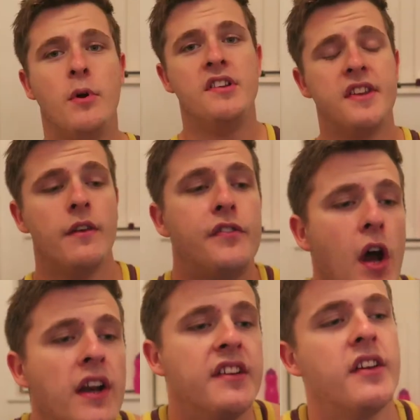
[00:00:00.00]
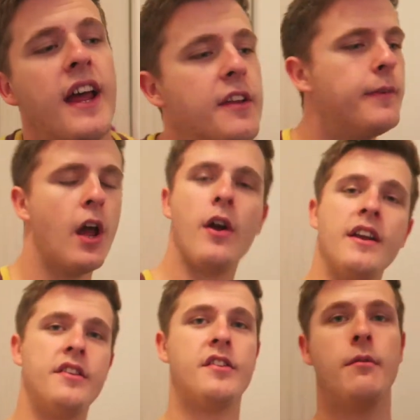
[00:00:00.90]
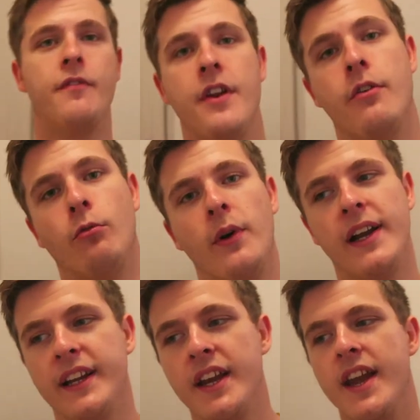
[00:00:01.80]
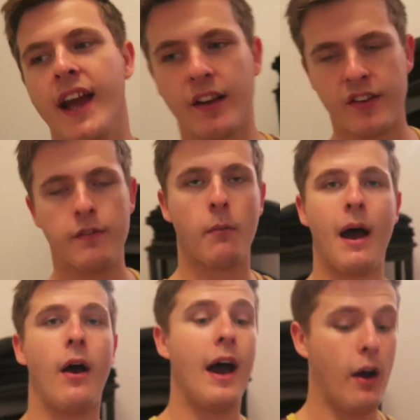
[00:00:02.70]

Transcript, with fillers: But instead of turning today's video into something really negative about